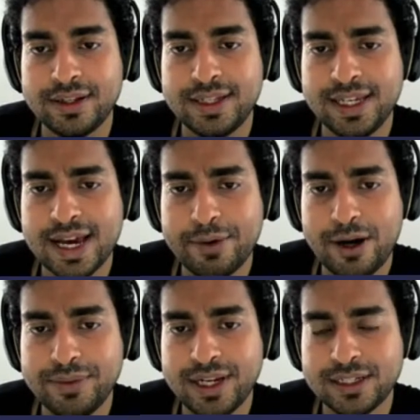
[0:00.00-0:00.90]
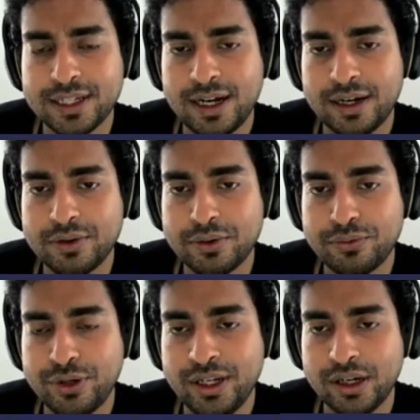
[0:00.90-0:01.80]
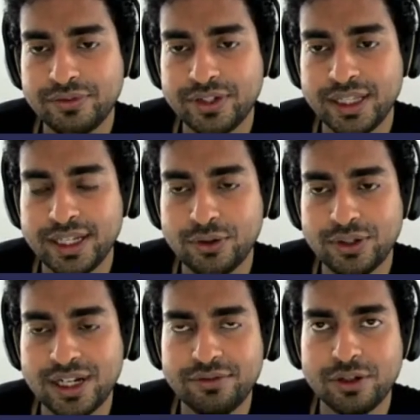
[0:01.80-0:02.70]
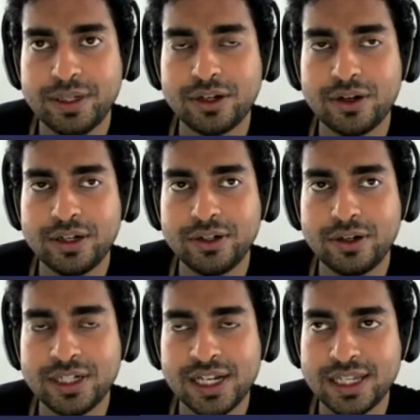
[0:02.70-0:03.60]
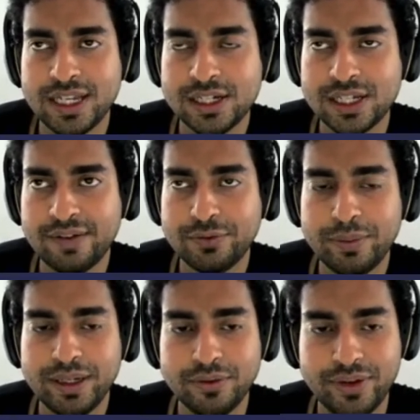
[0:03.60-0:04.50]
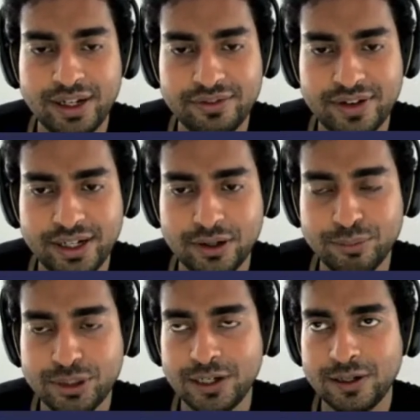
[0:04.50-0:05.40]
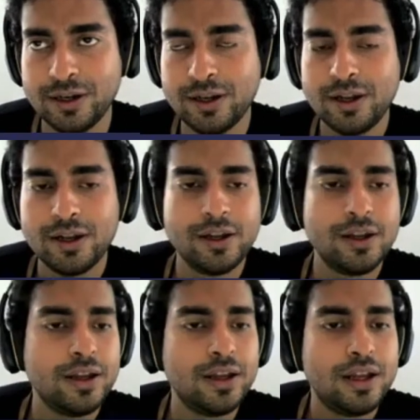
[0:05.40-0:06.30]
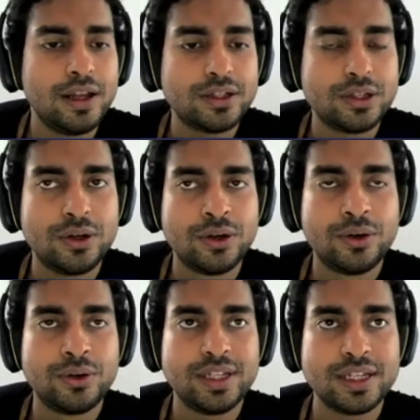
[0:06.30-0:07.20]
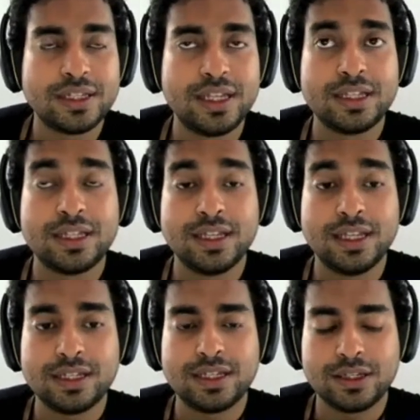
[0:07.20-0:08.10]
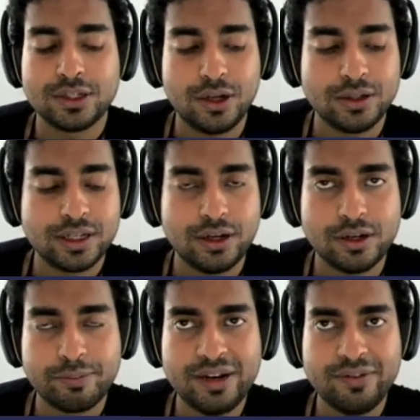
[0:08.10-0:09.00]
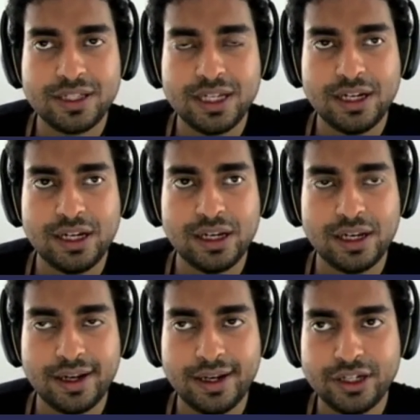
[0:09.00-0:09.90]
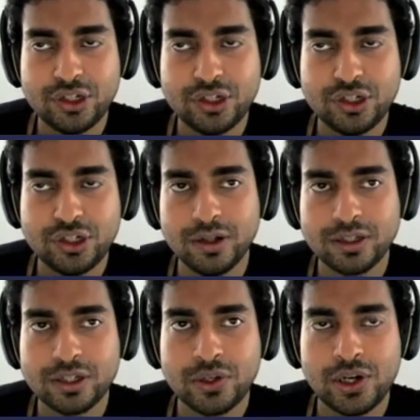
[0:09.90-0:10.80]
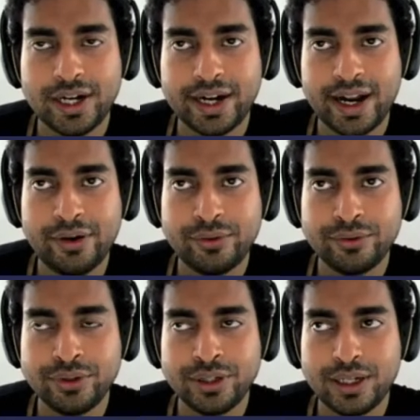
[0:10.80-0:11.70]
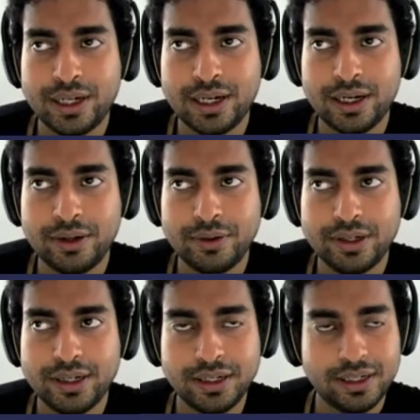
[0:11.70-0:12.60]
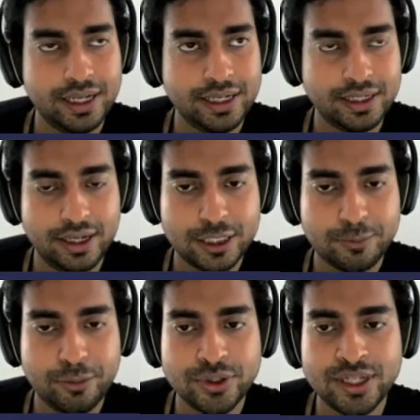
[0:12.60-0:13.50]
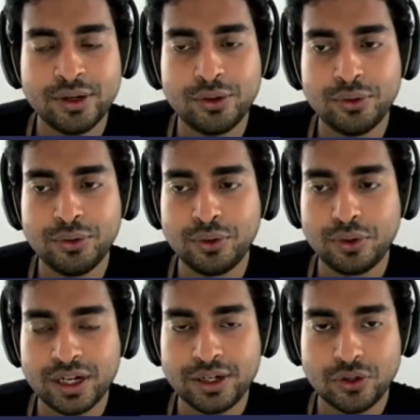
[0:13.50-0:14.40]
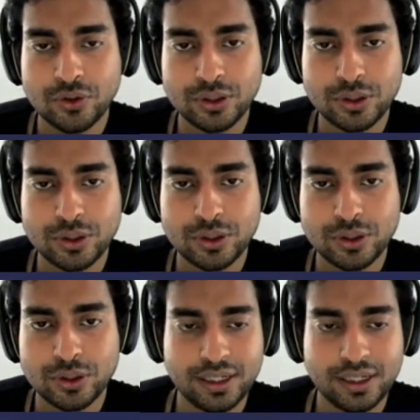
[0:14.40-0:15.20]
ZCAP objects are fully off-chain. They don't have to be recorded on-chain. They just have to be verified on-chain. So this solves a lot of privacy issues also around like exposing who controls what